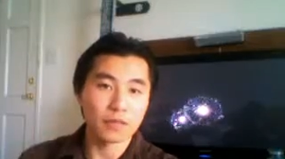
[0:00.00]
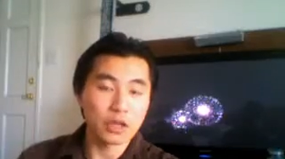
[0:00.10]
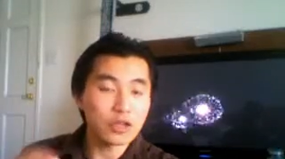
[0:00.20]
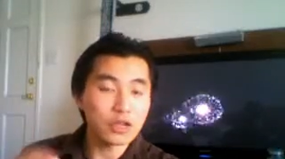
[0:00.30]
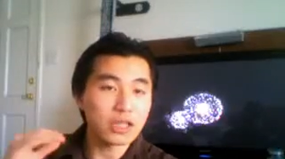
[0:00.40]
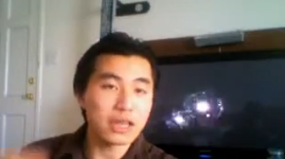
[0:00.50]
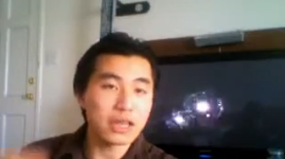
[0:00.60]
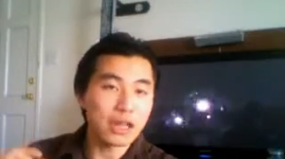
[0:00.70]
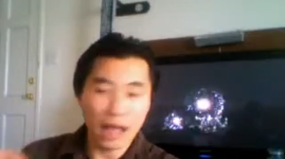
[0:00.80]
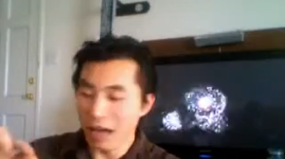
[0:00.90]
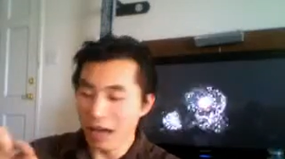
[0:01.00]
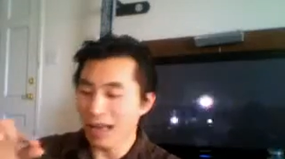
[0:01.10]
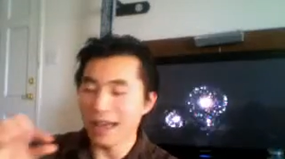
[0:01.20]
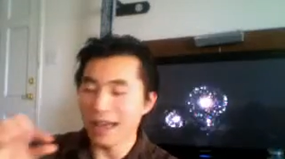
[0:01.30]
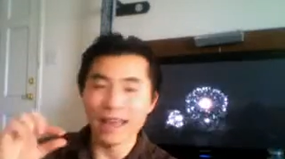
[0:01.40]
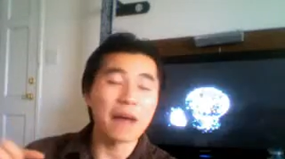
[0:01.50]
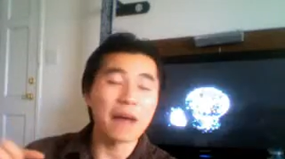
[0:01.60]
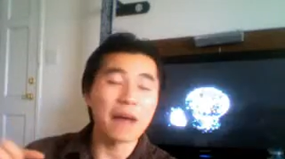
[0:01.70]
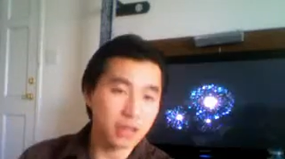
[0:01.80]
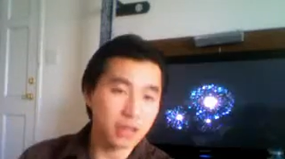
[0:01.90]
you'll see an
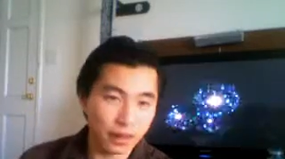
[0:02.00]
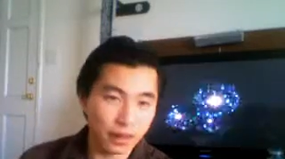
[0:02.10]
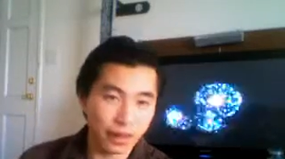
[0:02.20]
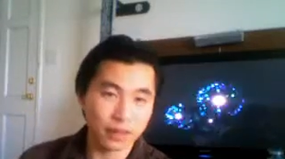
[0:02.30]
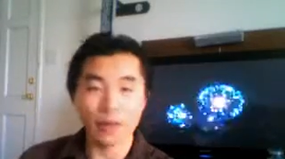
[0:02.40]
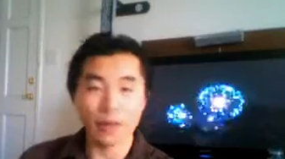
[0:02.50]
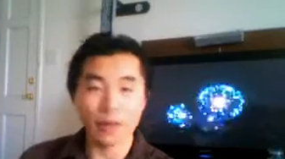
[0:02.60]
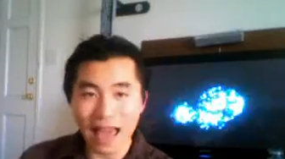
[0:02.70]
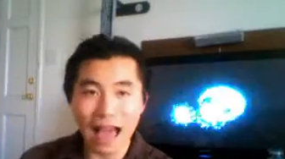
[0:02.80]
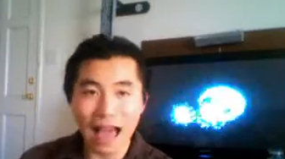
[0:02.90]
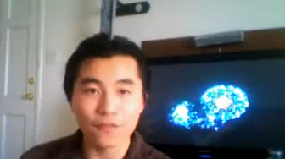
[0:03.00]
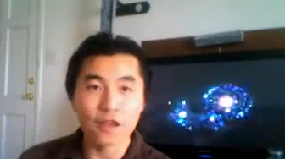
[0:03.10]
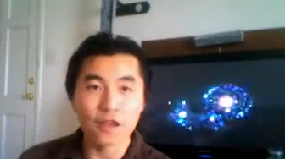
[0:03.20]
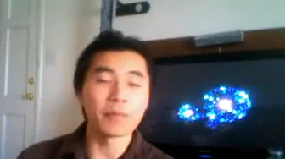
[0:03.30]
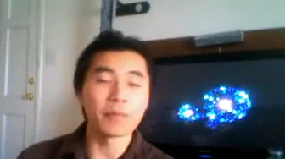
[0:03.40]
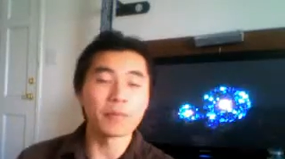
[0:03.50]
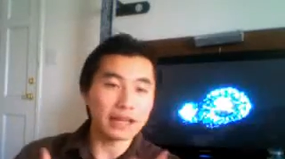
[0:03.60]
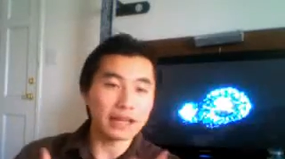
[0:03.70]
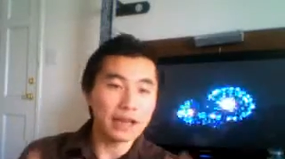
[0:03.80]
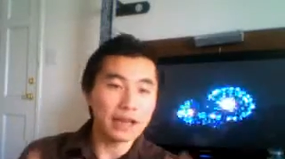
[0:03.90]
Amazon link that we have to
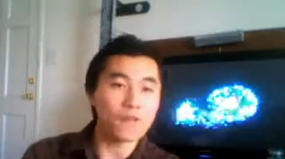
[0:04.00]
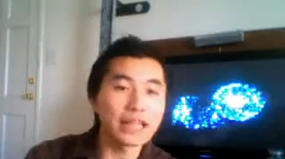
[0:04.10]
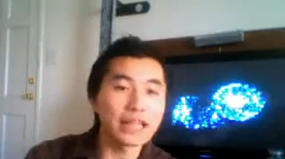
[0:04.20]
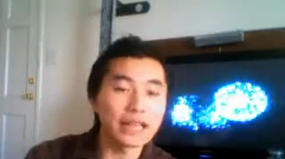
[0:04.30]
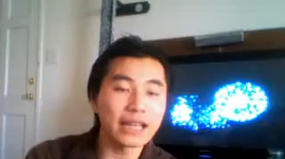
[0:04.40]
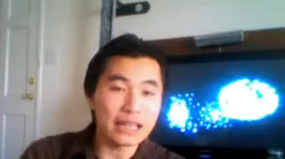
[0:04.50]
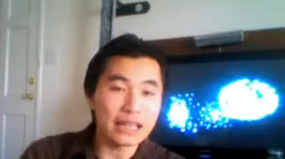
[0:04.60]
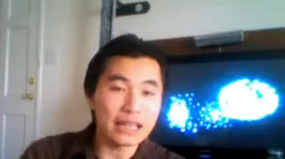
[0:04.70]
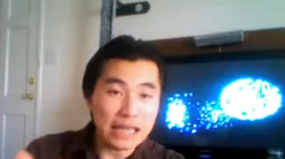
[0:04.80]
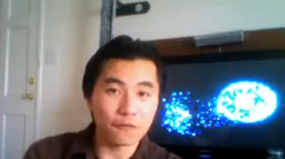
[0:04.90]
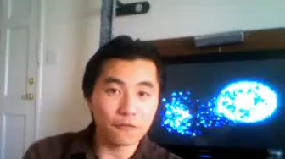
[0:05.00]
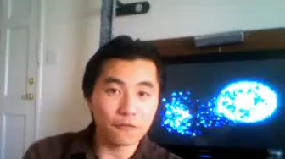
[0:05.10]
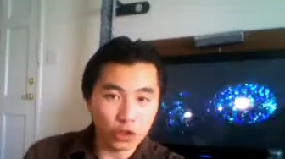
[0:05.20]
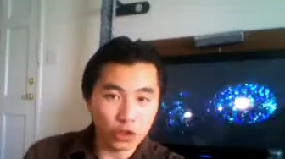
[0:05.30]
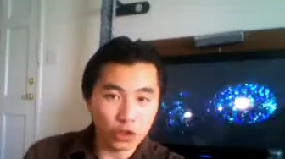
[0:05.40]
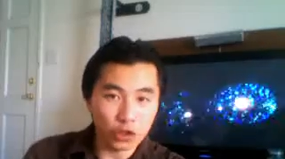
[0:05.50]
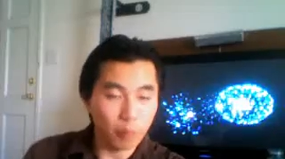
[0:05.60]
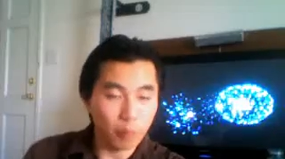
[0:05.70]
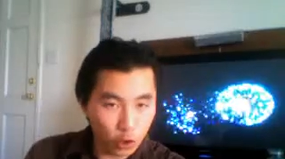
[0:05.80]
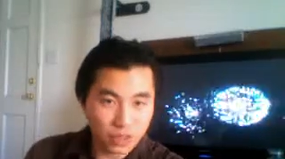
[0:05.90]
make it convenient and easy for you to
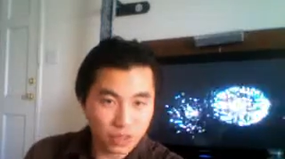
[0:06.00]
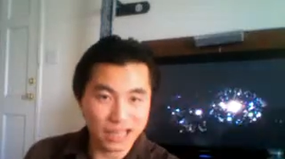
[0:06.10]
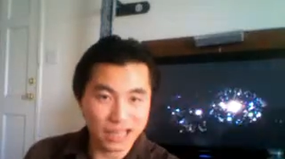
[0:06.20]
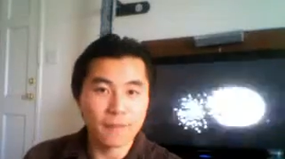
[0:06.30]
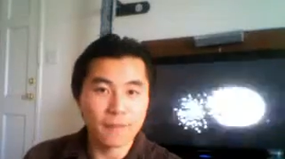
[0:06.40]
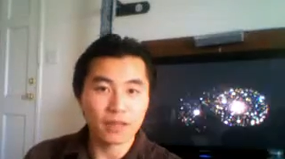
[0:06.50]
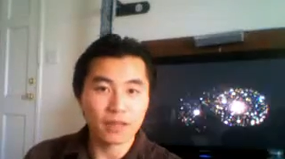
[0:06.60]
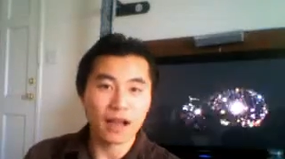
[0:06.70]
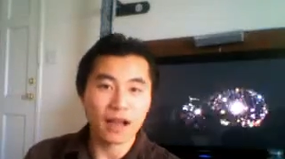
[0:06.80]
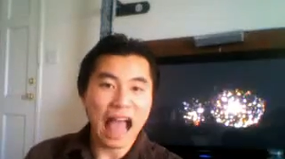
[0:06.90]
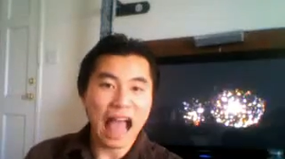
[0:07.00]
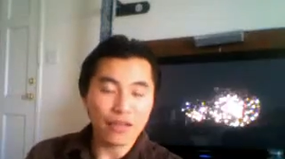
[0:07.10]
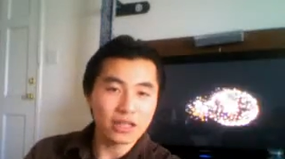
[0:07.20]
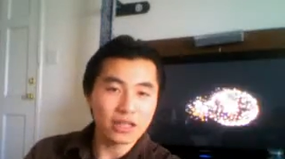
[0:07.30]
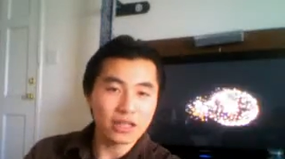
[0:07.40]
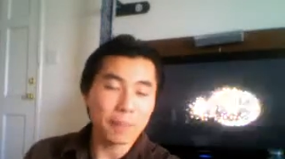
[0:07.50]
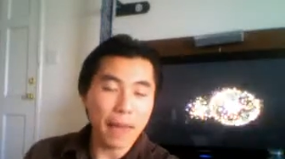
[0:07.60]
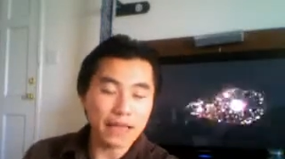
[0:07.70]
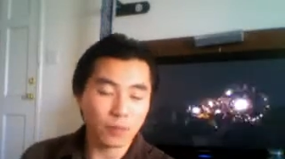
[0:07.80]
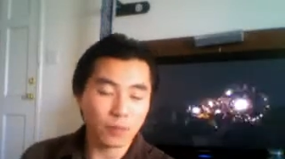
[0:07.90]
purchase it at this
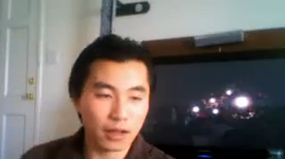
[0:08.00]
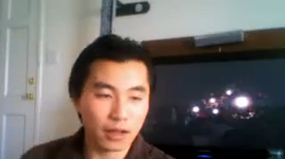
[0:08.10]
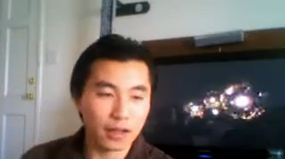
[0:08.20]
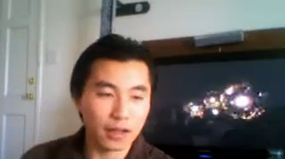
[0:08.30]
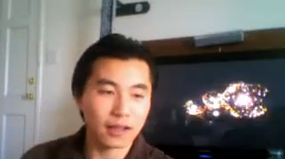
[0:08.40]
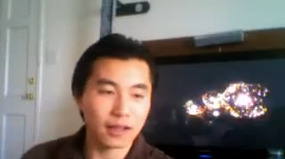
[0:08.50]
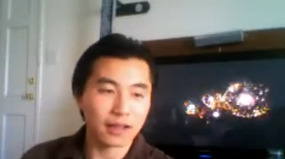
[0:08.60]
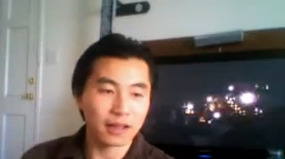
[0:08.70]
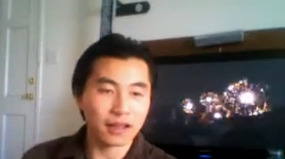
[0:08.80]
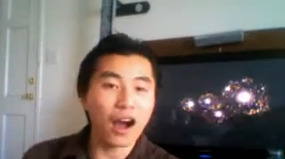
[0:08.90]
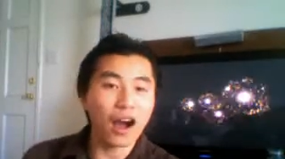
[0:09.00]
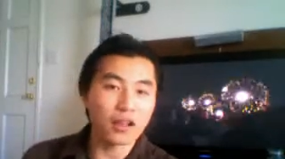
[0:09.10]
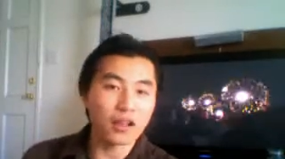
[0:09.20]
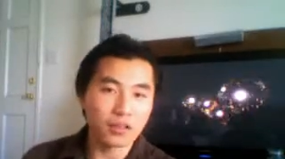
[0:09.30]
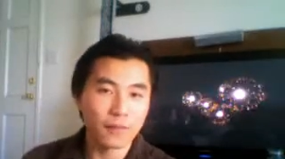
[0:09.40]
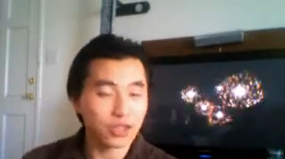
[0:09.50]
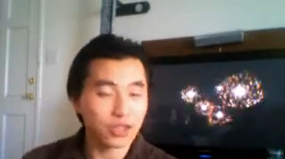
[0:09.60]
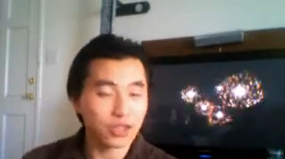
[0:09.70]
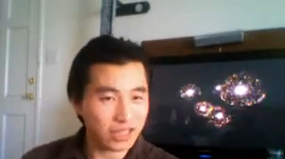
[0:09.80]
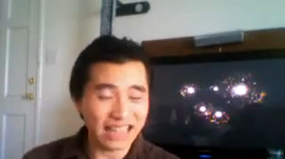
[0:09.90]
amazing cost.
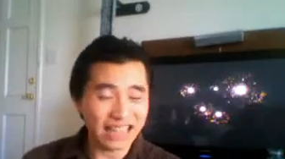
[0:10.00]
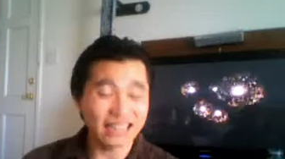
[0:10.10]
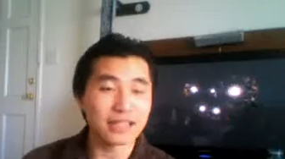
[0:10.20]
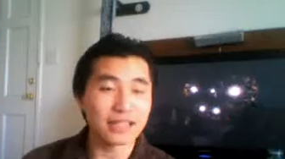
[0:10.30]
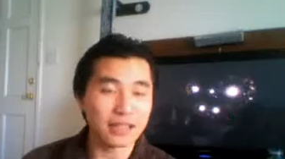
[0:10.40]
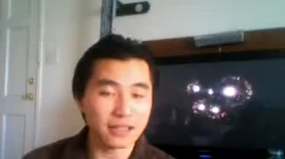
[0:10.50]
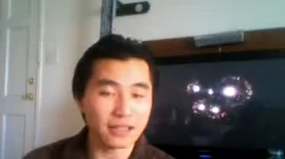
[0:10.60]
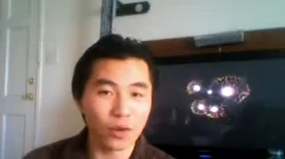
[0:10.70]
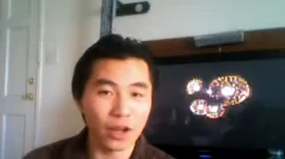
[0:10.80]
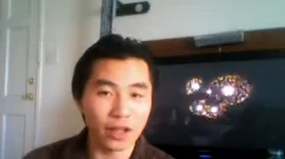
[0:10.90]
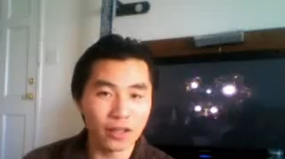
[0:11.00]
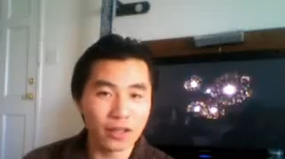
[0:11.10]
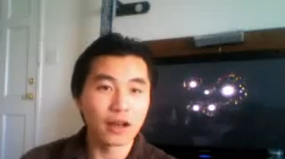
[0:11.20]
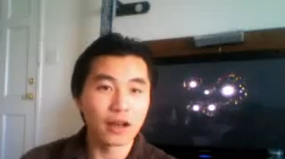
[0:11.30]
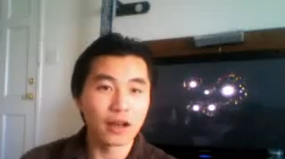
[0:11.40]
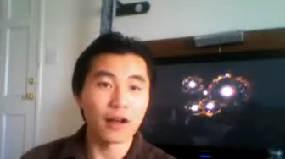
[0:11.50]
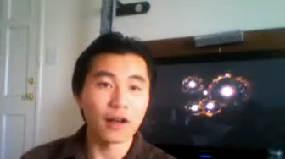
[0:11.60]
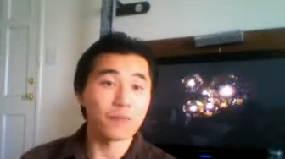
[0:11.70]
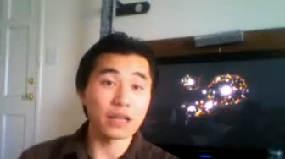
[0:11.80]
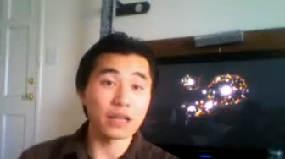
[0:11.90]
So it's $18.61.
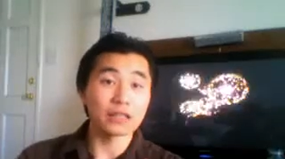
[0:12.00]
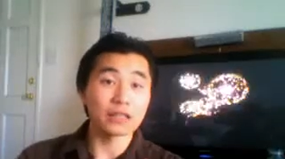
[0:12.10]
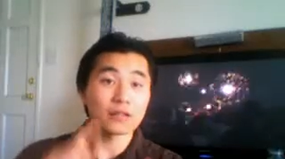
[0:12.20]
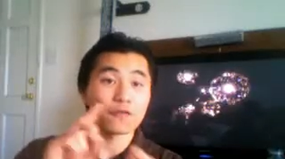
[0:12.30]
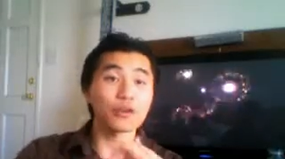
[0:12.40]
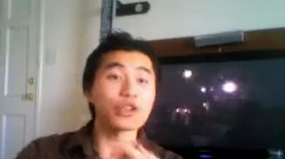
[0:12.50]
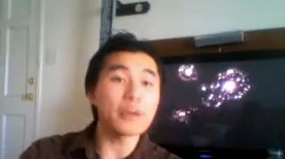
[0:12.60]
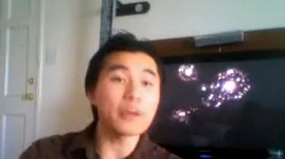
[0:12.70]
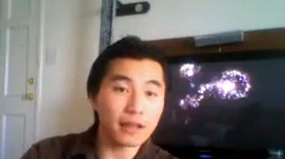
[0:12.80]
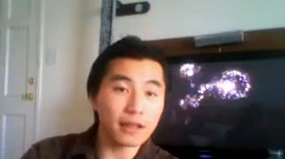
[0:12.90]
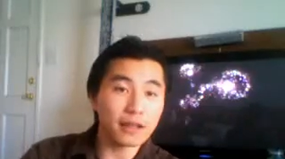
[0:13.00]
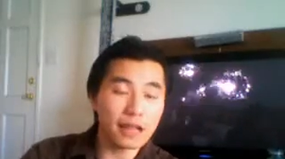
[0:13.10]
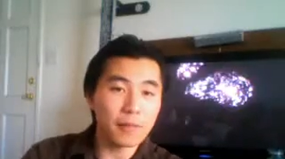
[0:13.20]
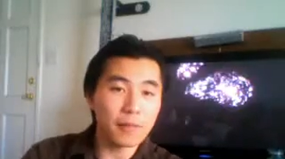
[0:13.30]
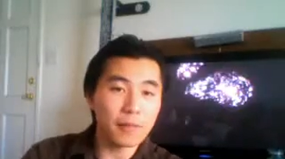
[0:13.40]
It's free shipping. That's